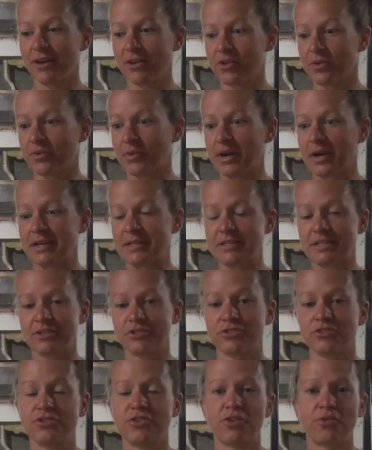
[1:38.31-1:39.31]
Otherwise,
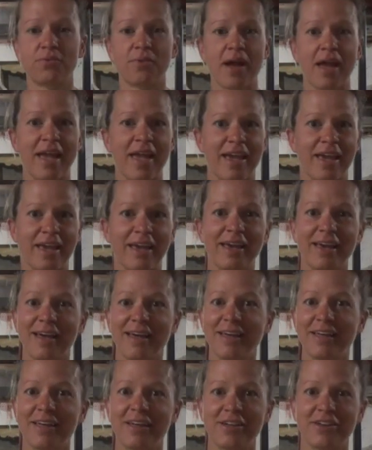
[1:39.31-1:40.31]
there's no way
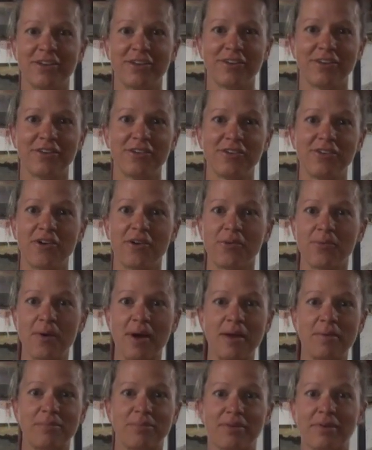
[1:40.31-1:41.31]

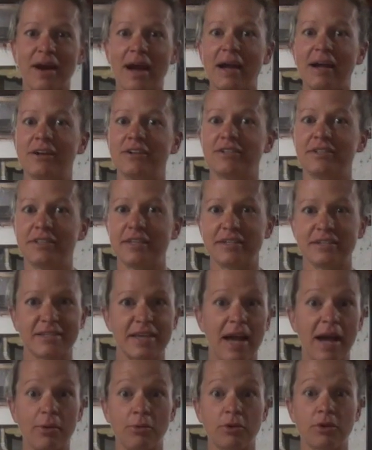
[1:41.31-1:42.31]
prior to
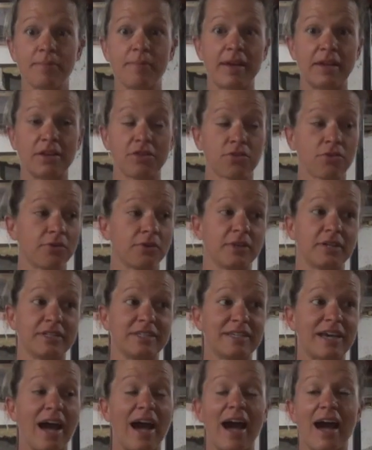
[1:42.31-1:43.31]
this, I would have made it through an
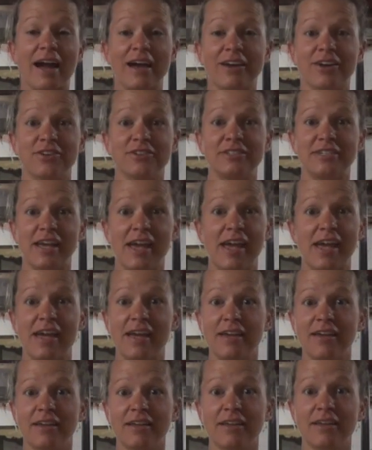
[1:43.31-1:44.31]
entire
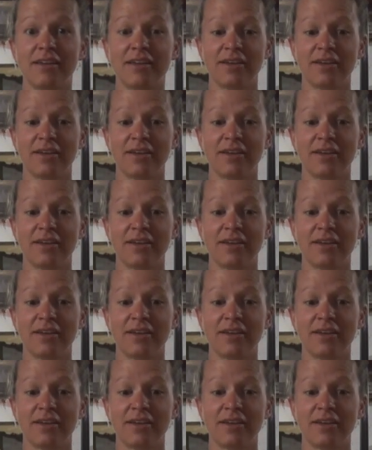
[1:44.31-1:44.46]
day